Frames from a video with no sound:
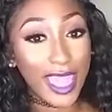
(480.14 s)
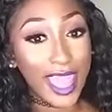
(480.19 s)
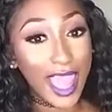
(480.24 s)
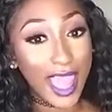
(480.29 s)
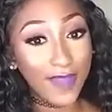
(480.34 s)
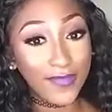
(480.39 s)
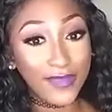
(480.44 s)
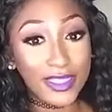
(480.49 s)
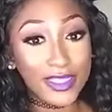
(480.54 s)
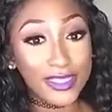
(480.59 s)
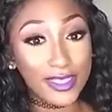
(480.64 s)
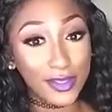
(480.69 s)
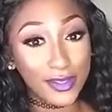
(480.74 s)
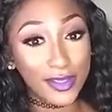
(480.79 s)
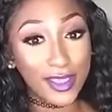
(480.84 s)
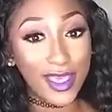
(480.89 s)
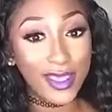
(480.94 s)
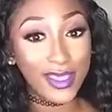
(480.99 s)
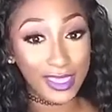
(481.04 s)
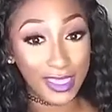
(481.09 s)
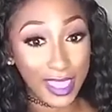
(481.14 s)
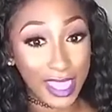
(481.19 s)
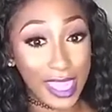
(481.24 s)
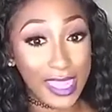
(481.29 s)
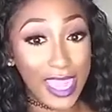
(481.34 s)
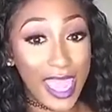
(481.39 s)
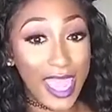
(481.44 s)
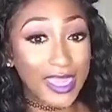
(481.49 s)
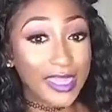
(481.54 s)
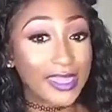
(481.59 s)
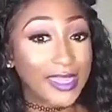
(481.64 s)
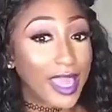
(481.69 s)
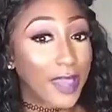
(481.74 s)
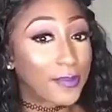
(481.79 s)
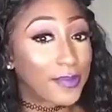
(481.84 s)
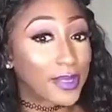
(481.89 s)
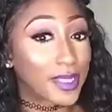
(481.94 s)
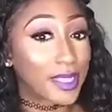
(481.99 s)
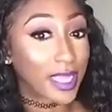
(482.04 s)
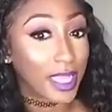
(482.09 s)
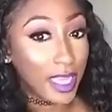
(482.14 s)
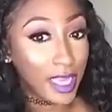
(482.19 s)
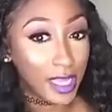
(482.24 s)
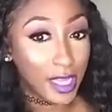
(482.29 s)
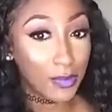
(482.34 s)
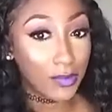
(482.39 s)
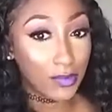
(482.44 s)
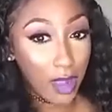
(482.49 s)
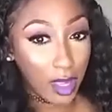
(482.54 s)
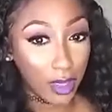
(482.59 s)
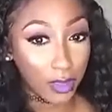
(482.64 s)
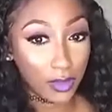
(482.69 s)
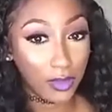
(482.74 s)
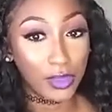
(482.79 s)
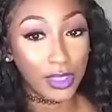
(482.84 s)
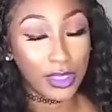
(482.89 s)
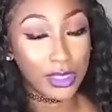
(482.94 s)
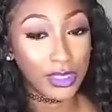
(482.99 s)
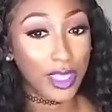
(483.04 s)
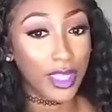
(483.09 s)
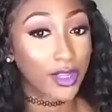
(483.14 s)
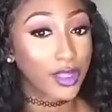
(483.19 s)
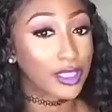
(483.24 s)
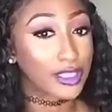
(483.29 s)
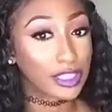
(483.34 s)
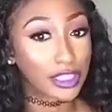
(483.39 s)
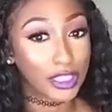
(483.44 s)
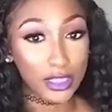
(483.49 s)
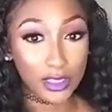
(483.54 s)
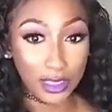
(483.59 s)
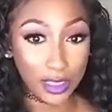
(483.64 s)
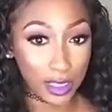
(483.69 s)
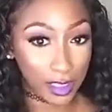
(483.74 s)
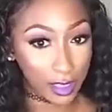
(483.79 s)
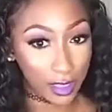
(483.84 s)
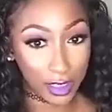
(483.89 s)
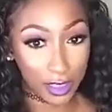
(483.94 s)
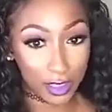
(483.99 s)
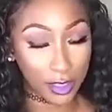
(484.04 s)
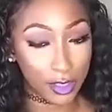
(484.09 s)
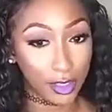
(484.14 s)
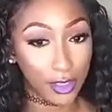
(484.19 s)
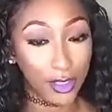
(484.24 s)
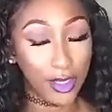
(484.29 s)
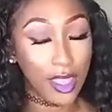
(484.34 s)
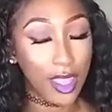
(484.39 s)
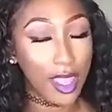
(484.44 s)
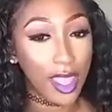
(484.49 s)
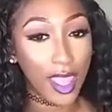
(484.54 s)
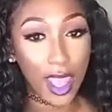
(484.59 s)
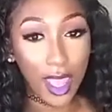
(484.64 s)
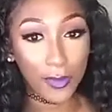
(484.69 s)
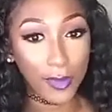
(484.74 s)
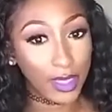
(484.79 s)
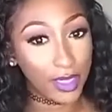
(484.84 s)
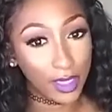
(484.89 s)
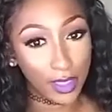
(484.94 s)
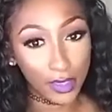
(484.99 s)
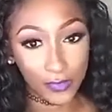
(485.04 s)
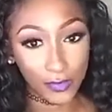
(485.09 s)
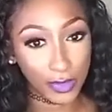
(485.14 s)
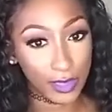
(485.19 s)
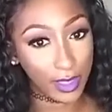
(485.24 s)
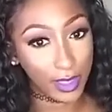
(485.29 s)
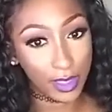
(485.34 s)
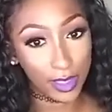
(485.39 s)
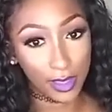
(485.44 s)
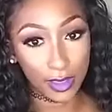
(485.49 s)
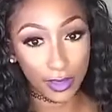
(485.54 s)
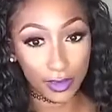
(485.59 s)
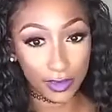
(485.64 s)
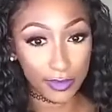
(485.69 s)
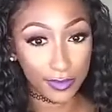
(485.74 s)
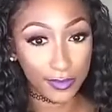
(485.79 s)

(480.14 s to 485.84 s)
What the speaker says: so if you already have your Hair by Belle Bree hair installed, I definitely recommend ordering a bottle of this ASAP. It's